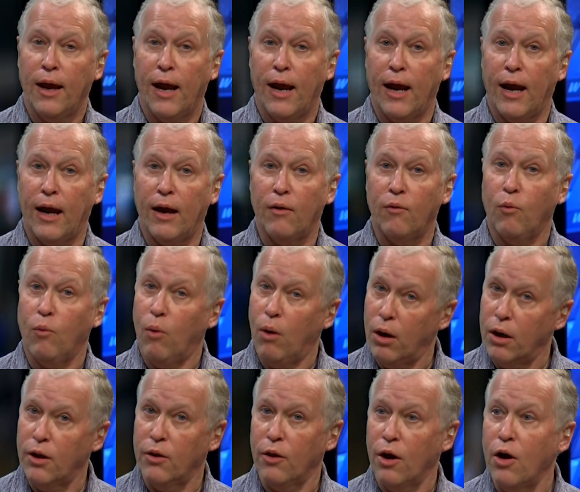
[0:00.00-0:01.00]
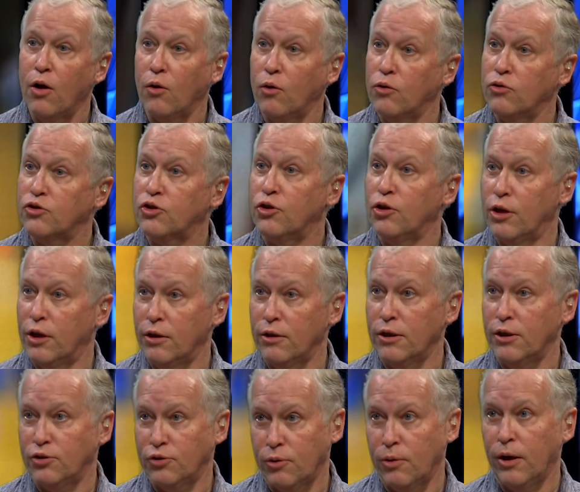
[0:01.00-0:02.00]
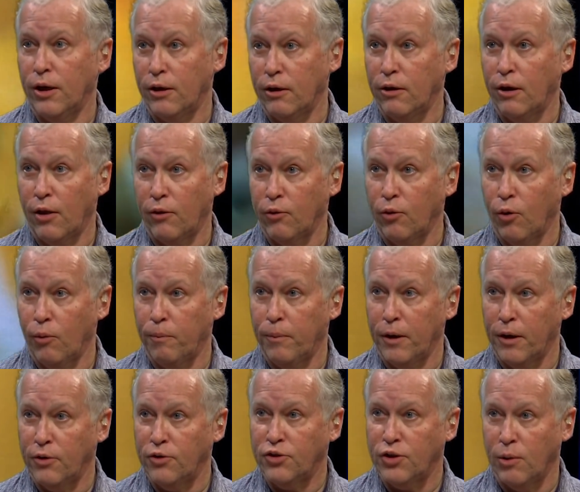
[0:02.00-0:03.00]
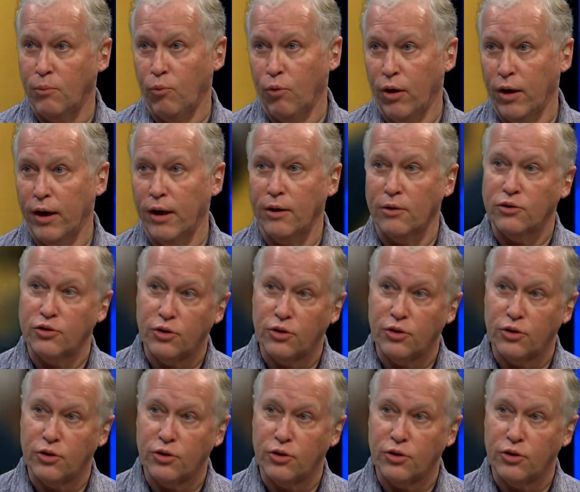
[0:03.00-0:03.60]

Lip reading: and one of those could at least create another opening somewhere else.